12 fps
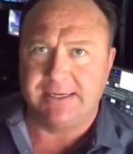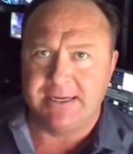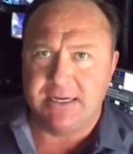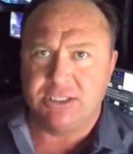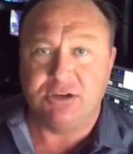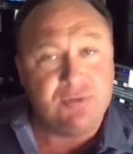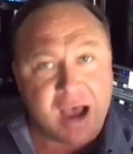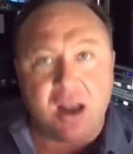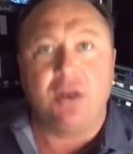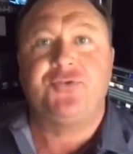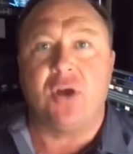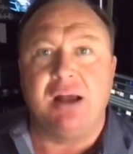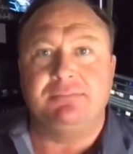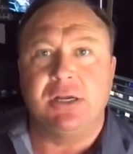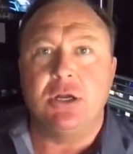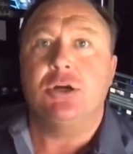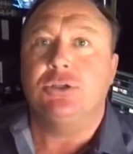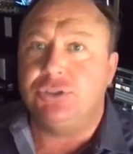So, Donald Trump,
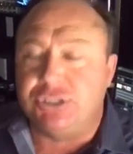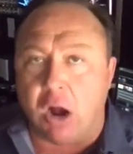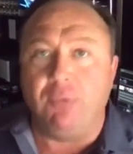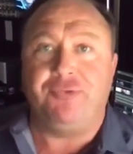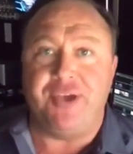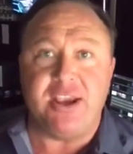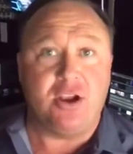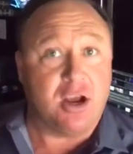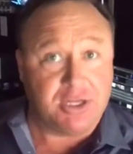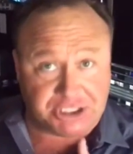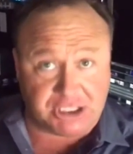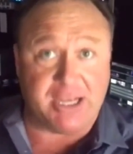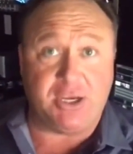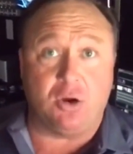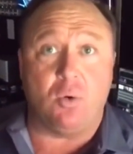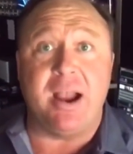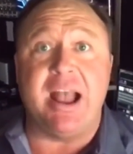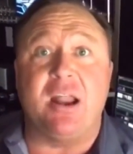don't think you're going to slick your
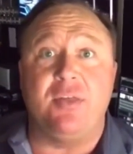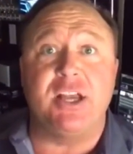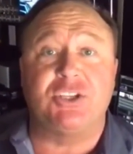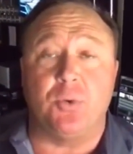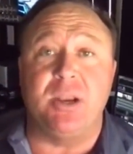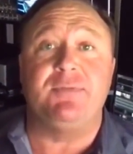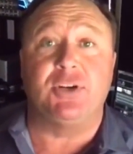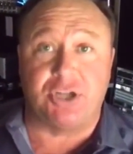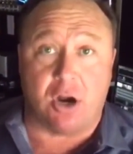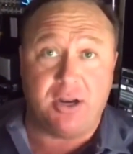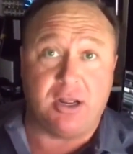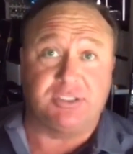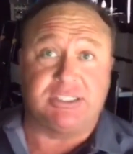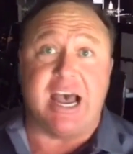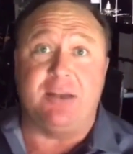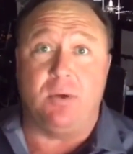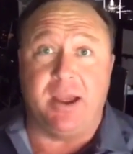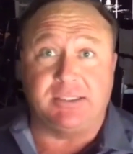way out of this one if you're starting to go
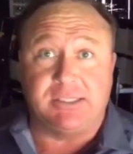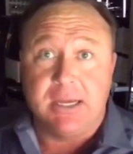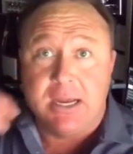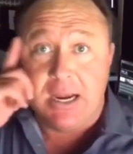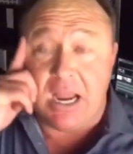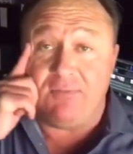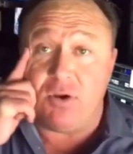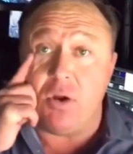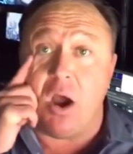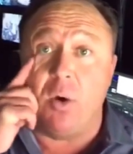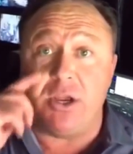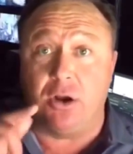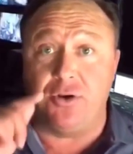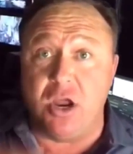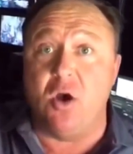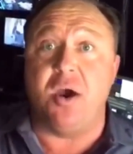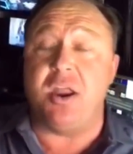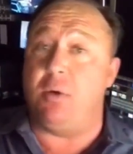sideways. Now, if you know what you're
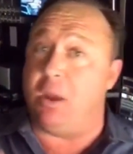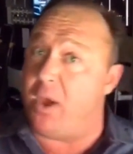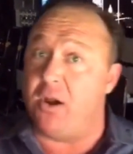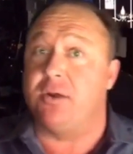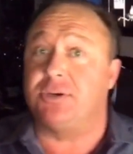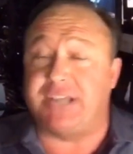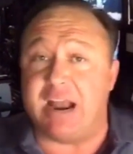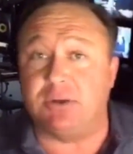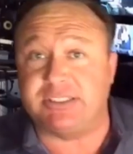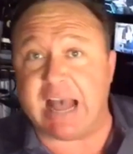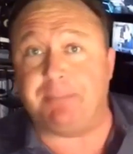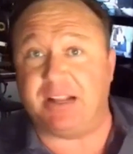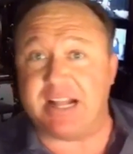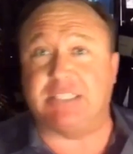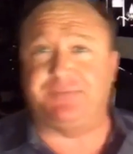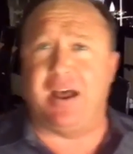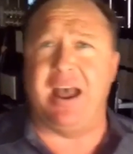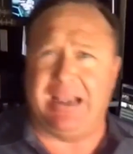doing and we don't understand what's happening, that's
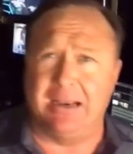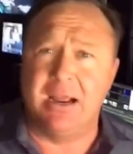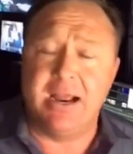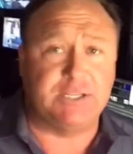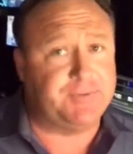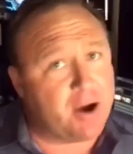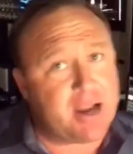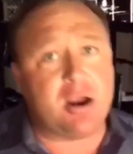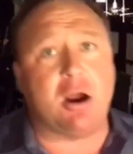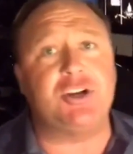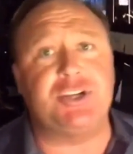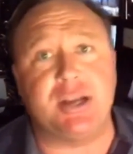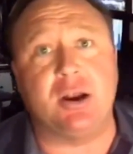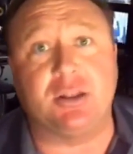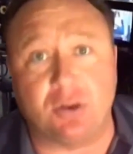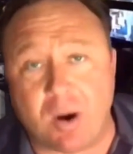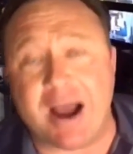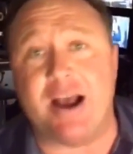fine. It's very encouraging to hear at the
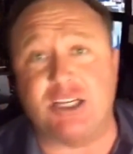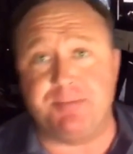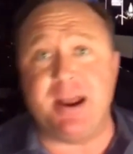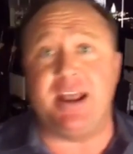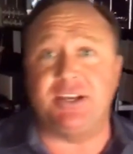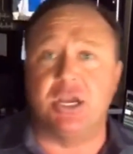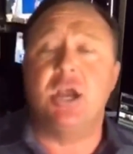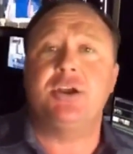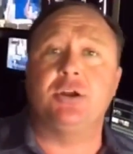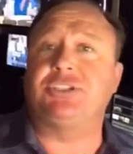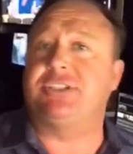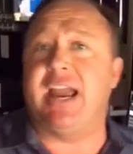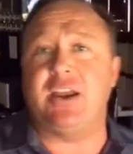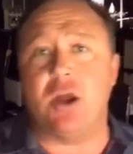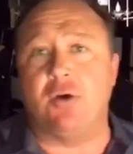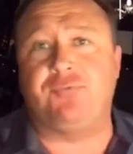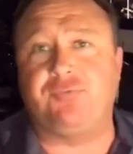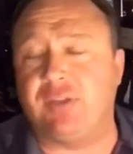White House meetings, you're saying
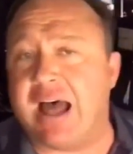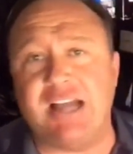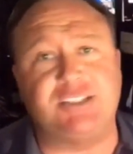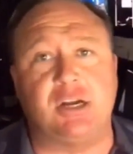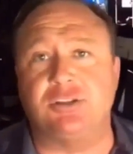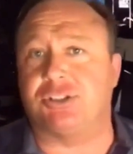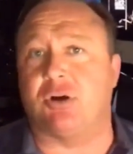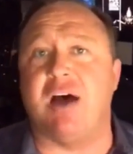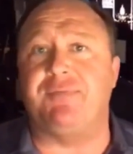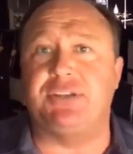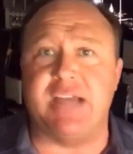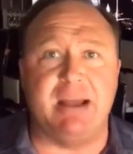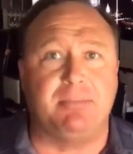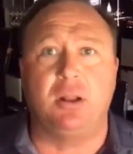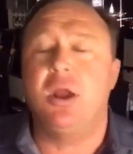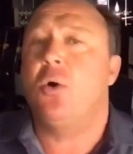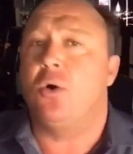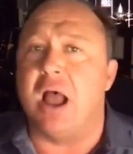no fly zones are off the table.
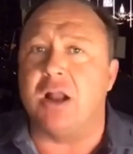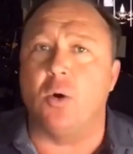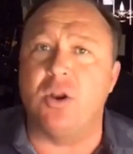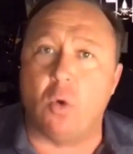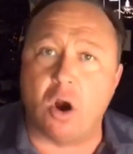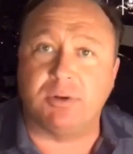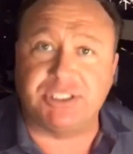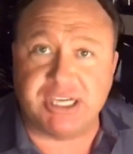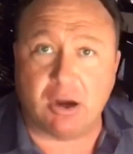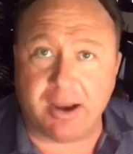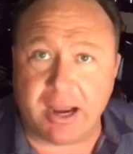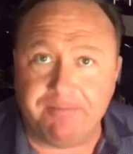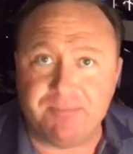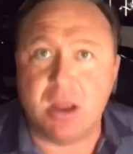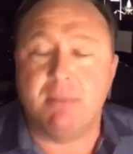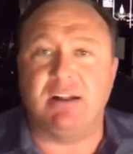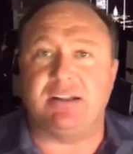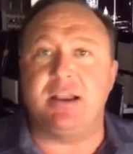We're not going to war with Syria.
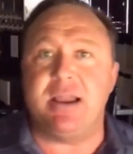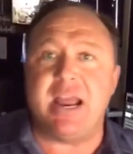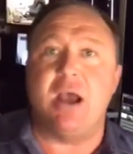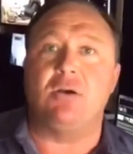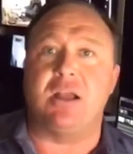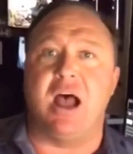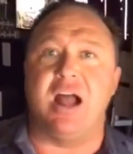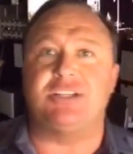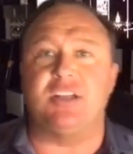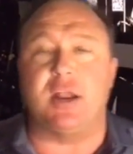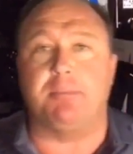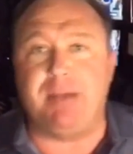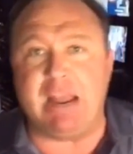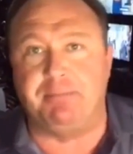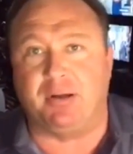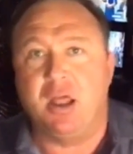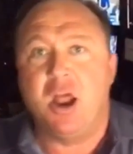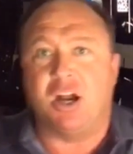But the neocons and their
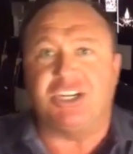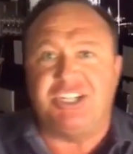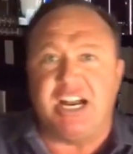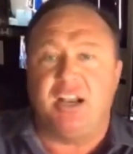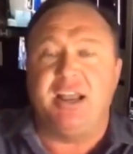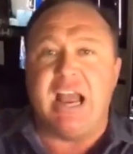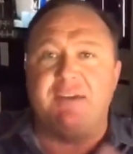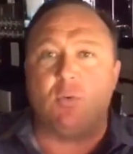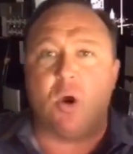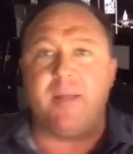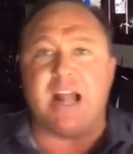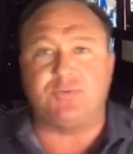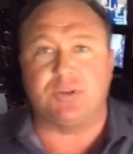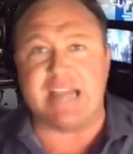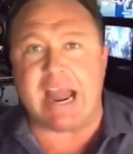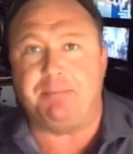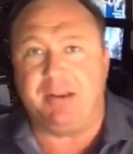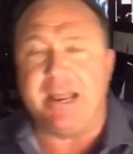people are signaling everywhere that's what's
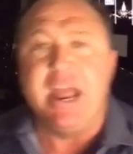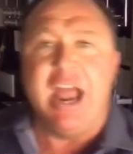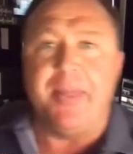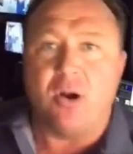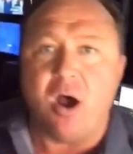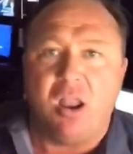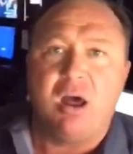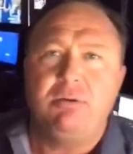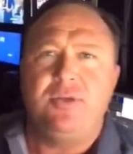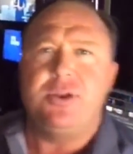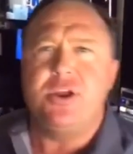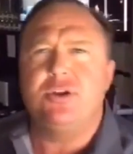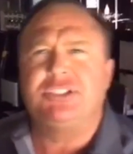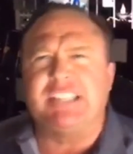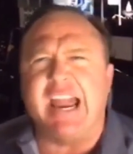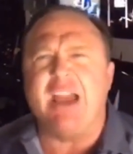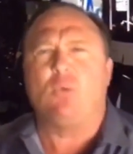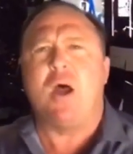happening. And they're all over the news
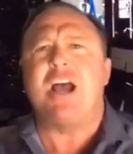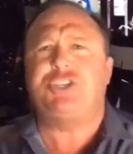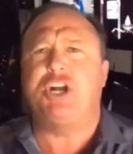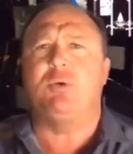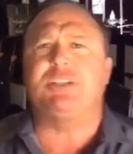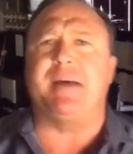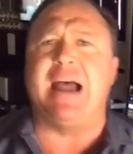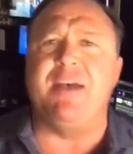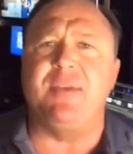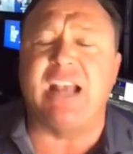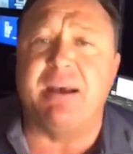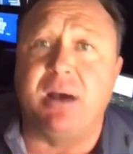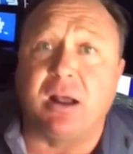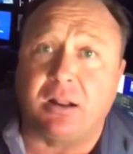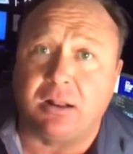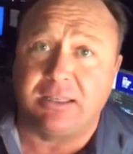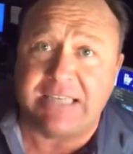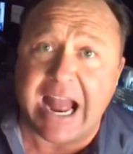saying Russia was behind the
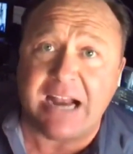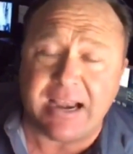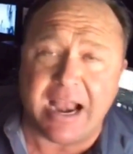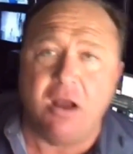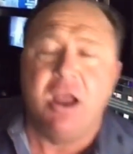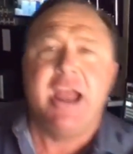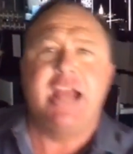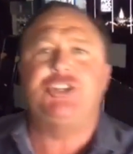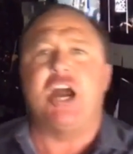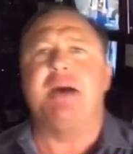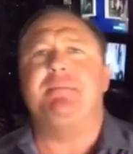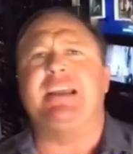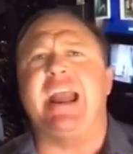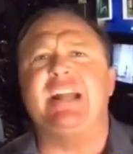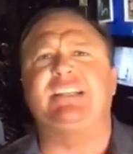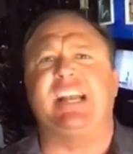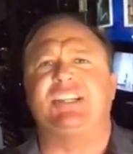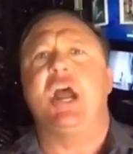chemical attack now. And John McCain
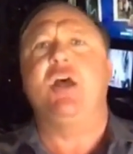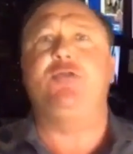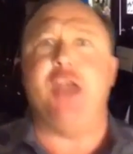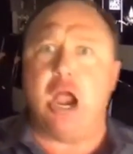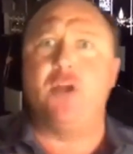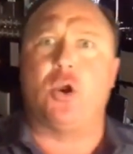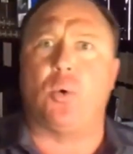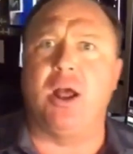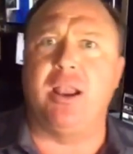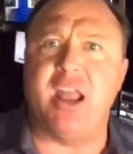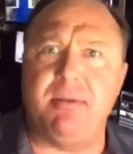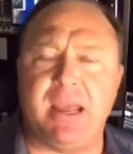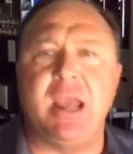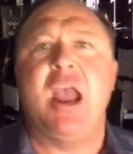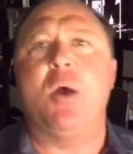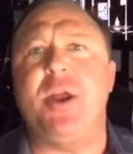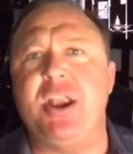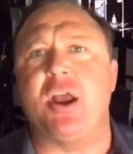says they're the real enemy
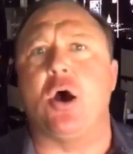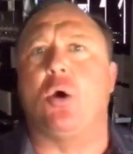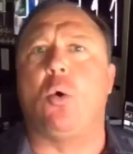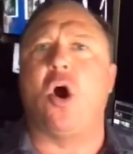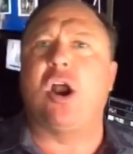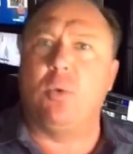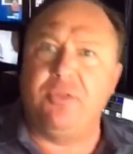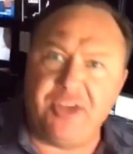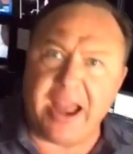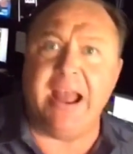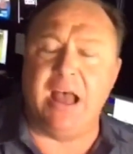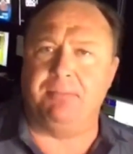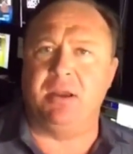and we need to go to war with them.